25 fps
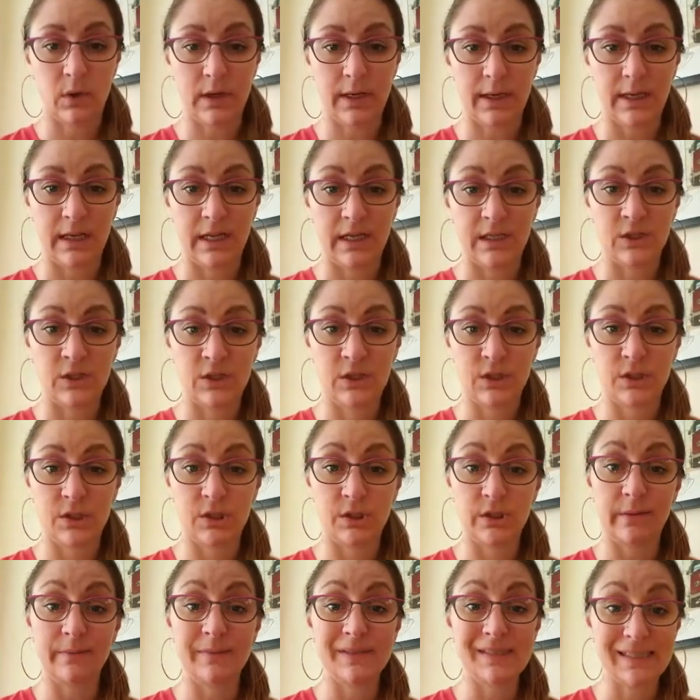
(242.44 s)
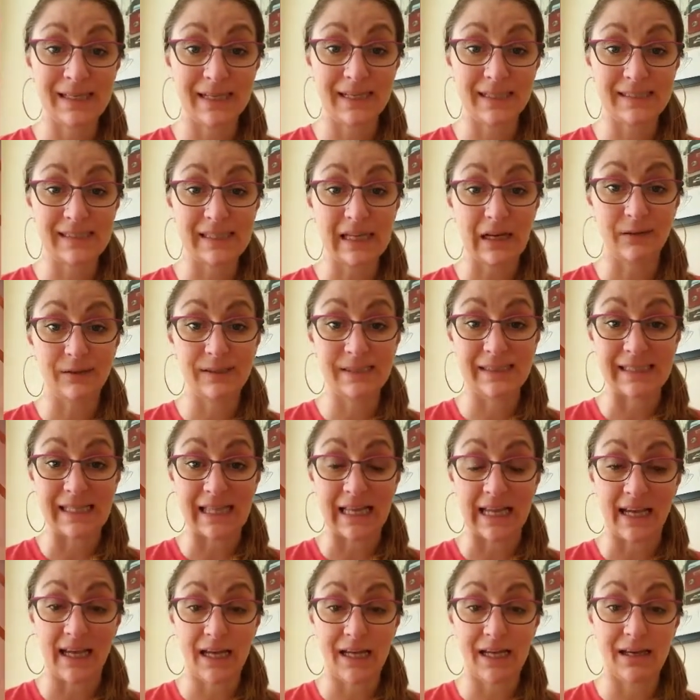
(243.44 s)
what each drum stick sounds
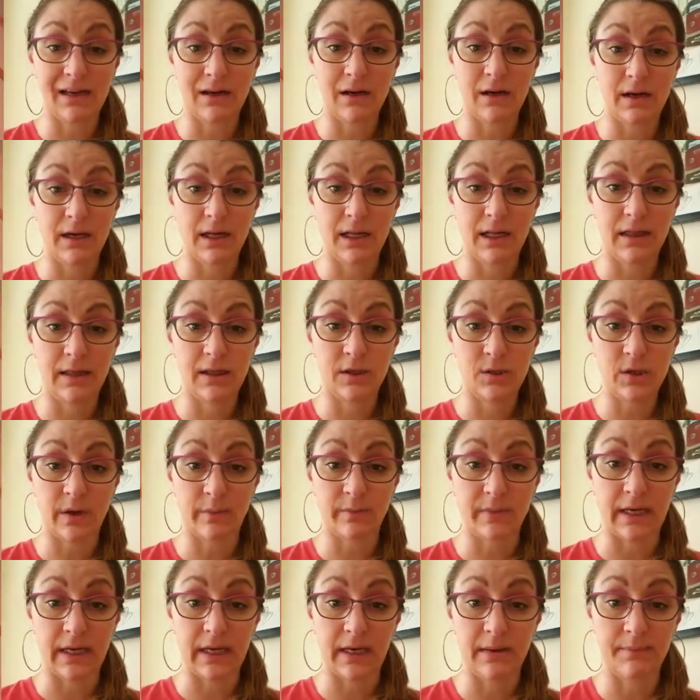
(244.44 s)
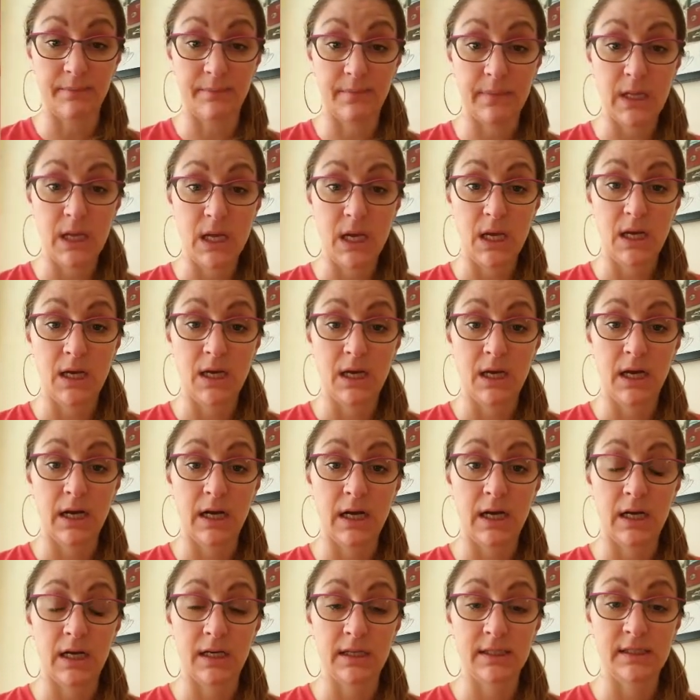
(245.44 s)
like on the drum kit.
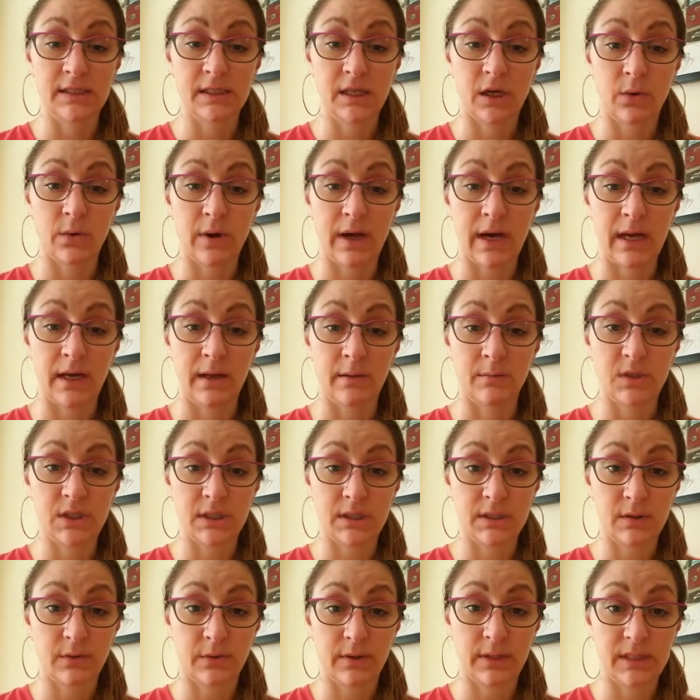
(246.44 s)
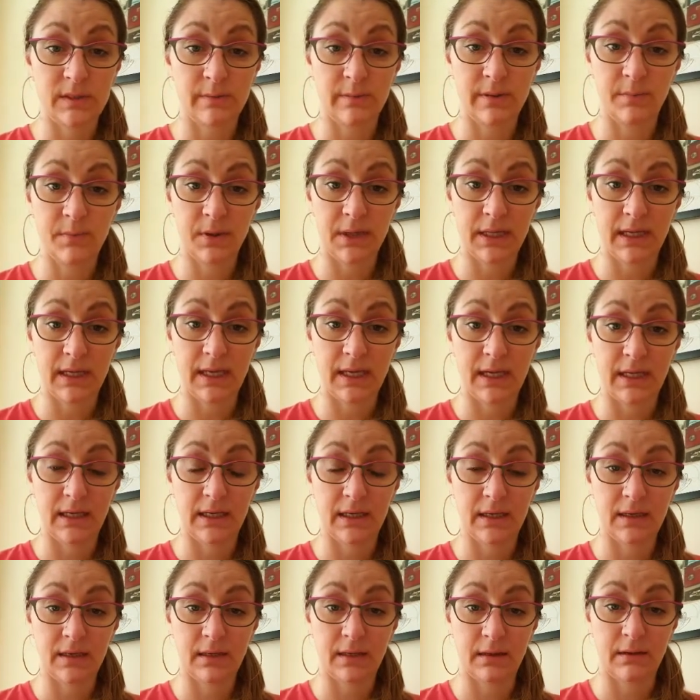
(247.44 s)
Uh, so I am just going to be
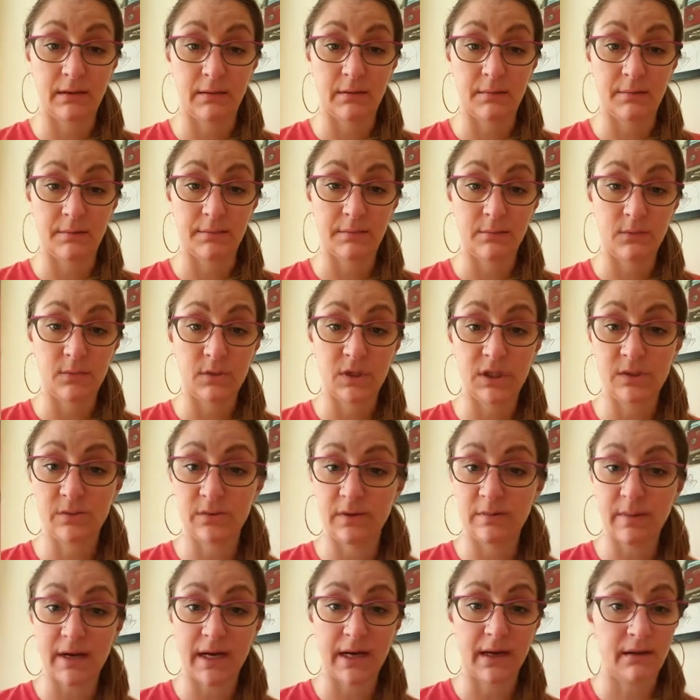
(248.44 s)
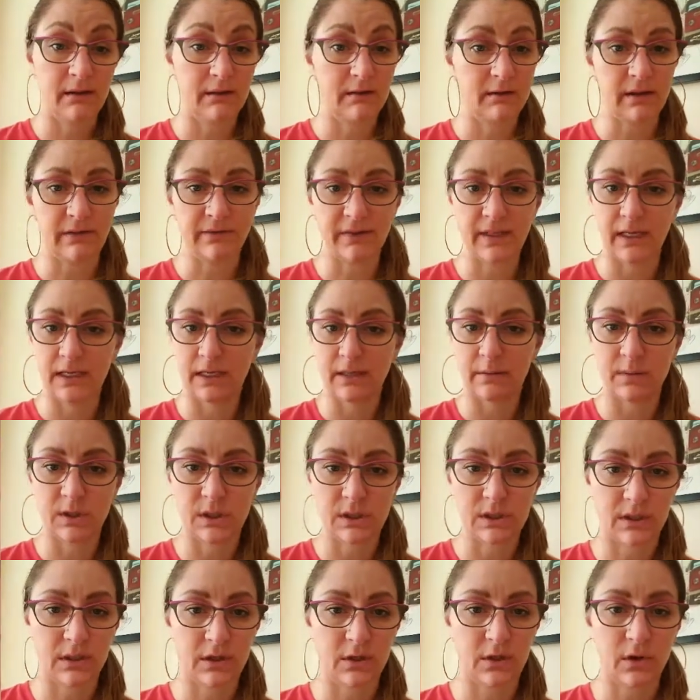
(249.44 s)
playing, um, just with my left hand, I'm
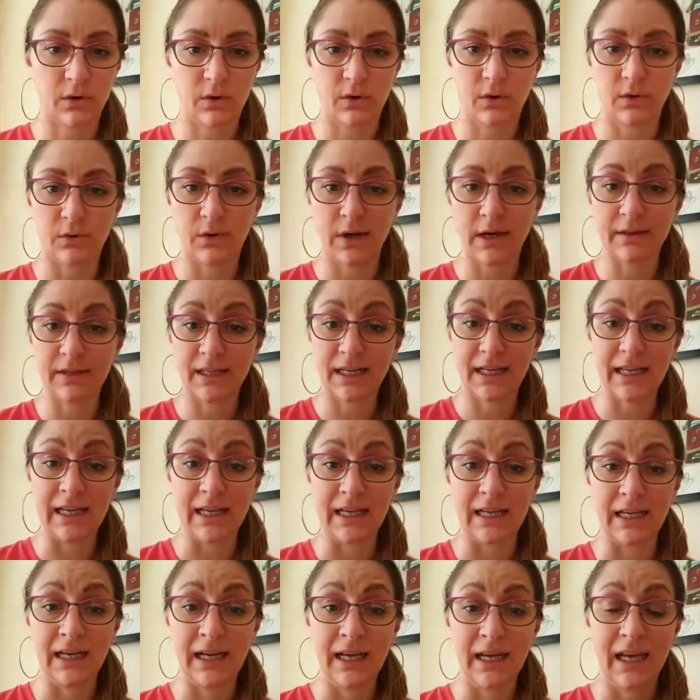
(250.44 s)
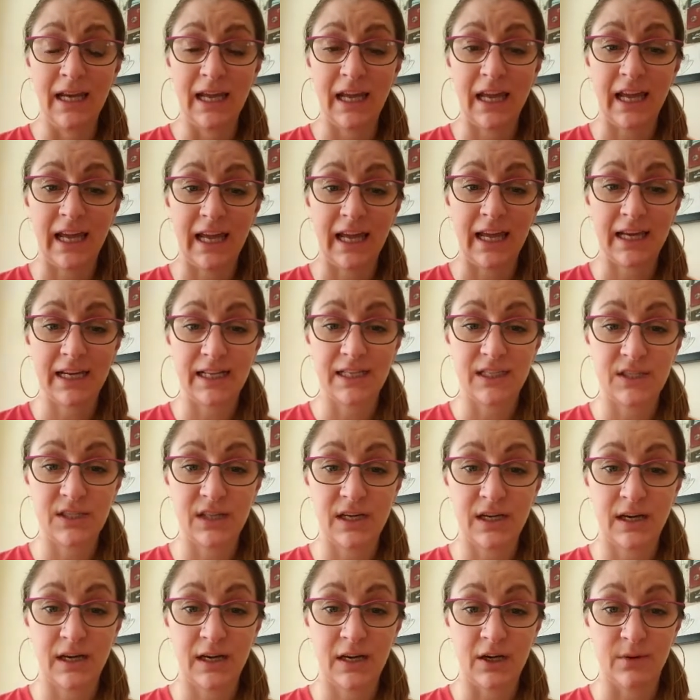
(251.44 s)
just going to go around the kit and
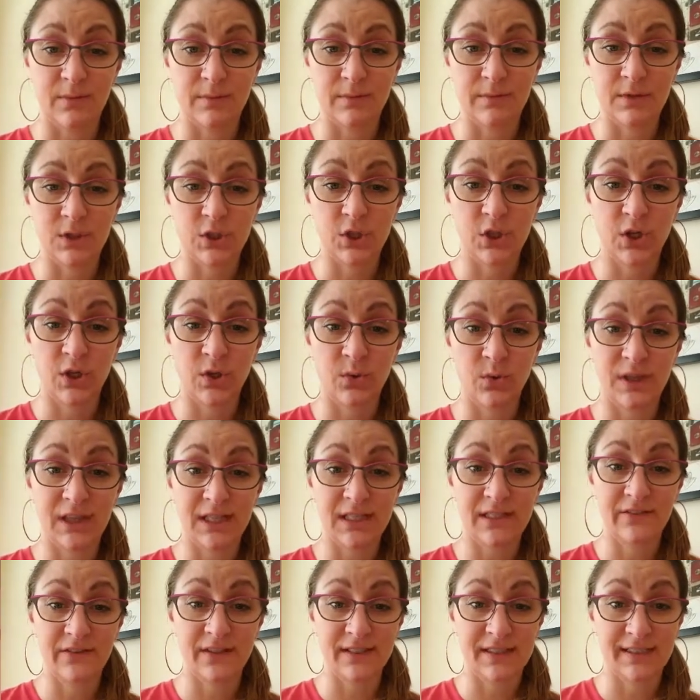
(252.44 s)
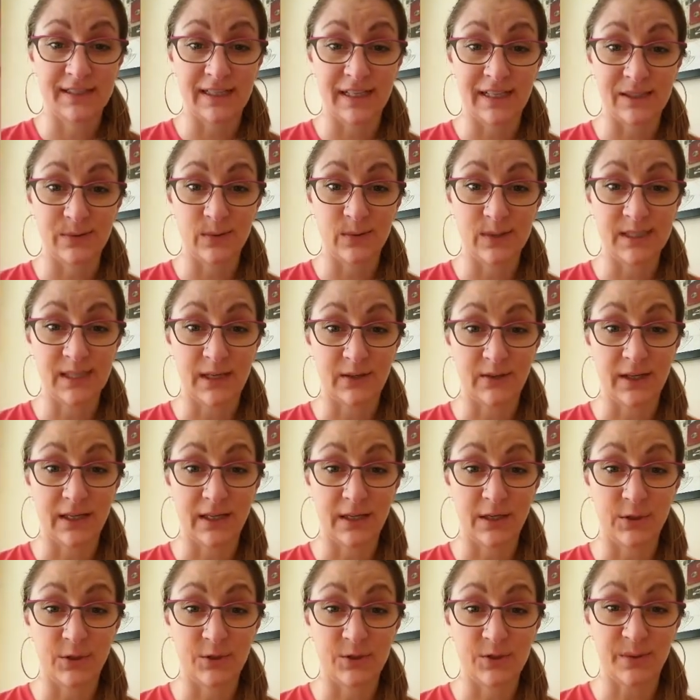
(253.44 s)
um, show you what the different sticks will sound
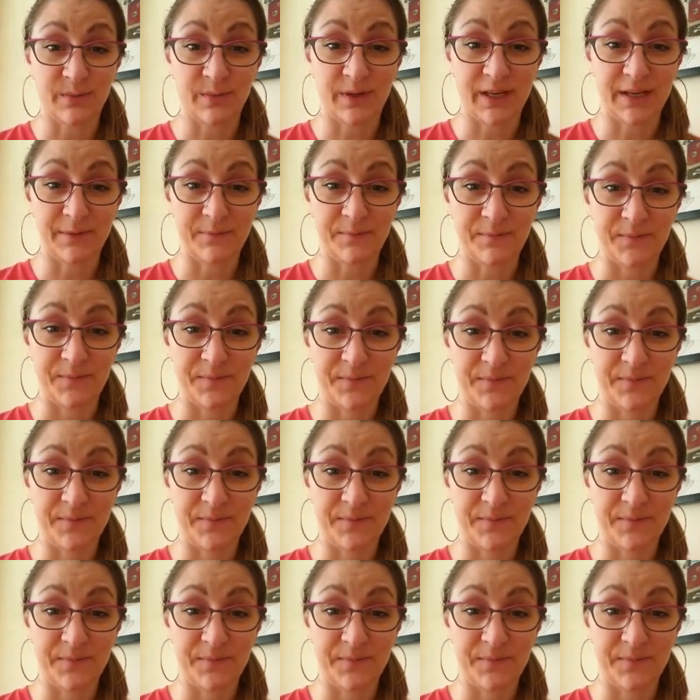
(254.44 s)
like on your drum kit.